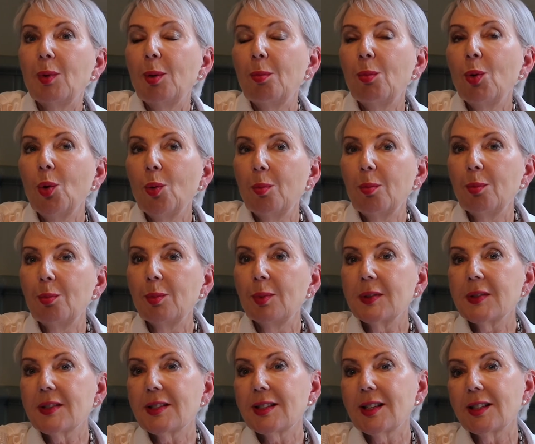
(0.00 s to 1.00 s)
my
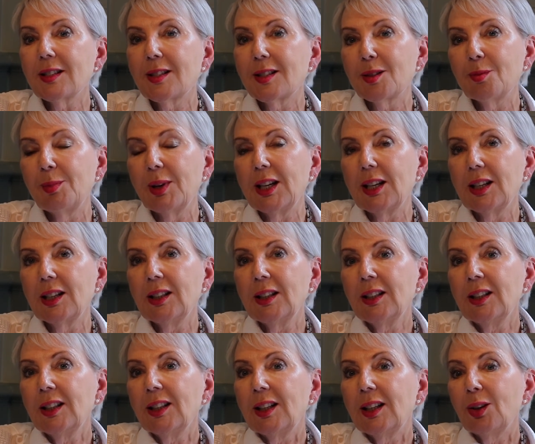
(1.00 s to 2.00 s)
mum said to me
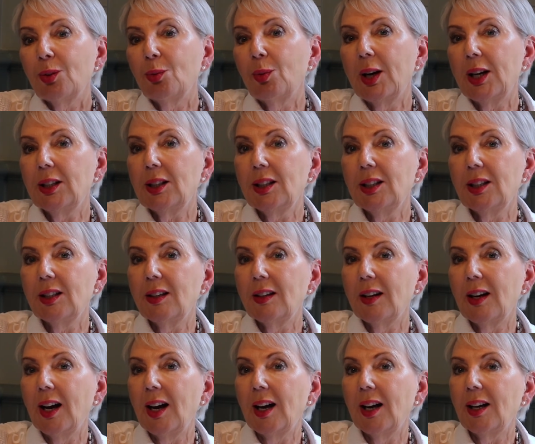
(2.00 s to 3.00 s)
when
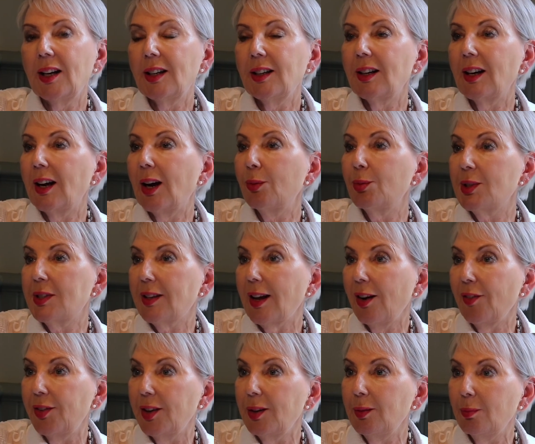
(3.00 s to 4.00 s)
I was
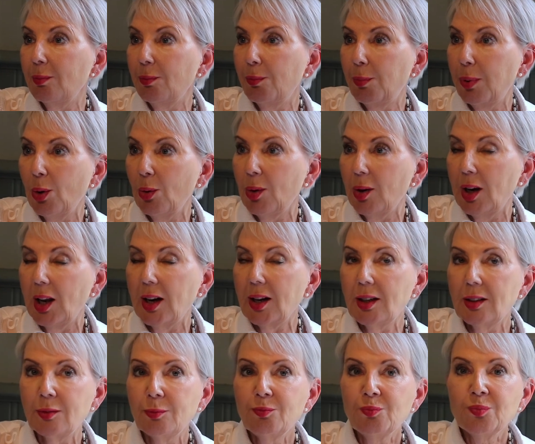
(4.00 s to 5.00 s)
having
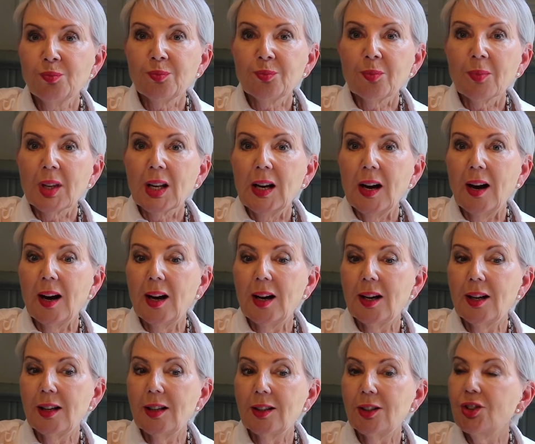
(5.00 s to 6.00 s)
Paula,
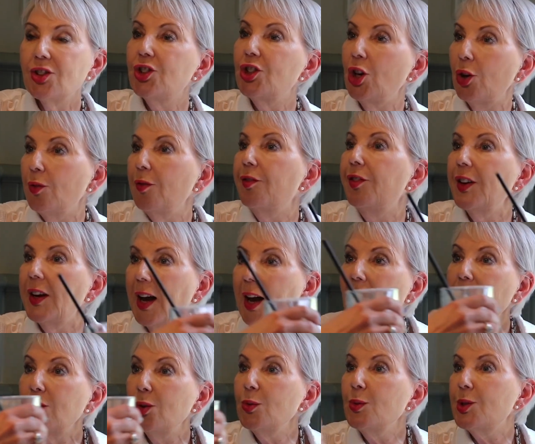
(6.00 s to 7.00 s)
don't
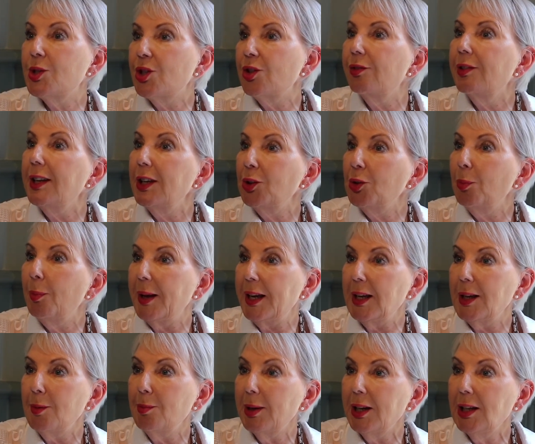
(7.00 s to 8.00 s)
forget who's the real
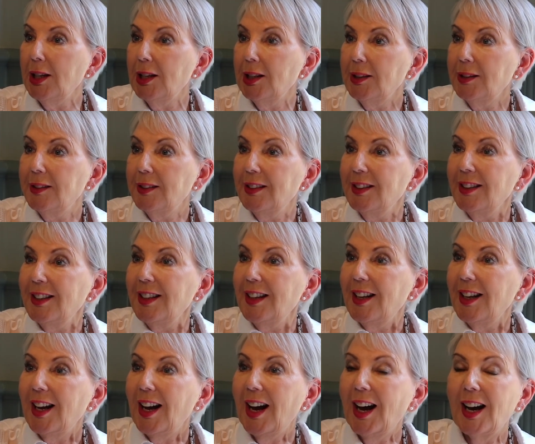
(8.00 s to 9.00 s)
baby.
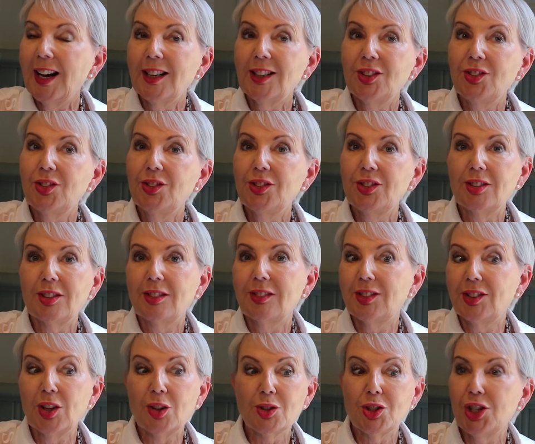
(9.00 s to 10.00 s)
And
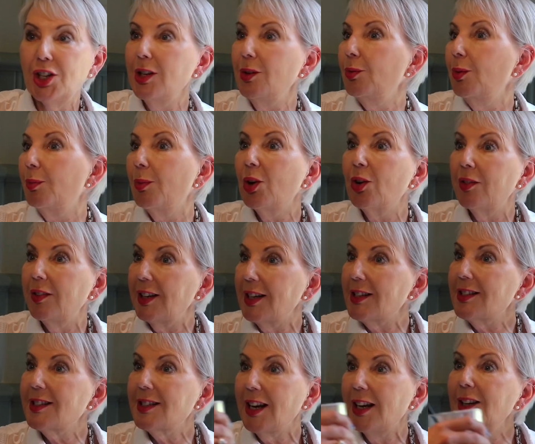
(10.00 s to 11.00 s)
so she was more or
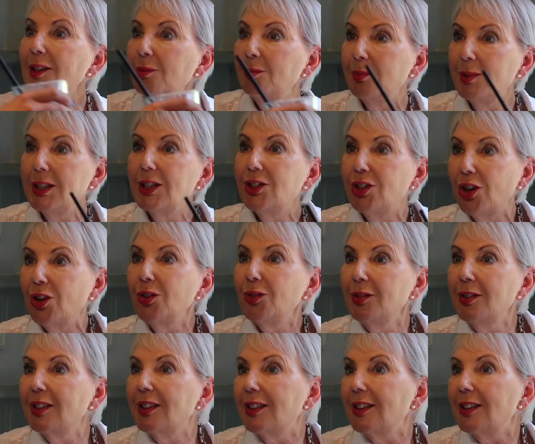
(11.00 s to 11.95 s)
less telling me, don't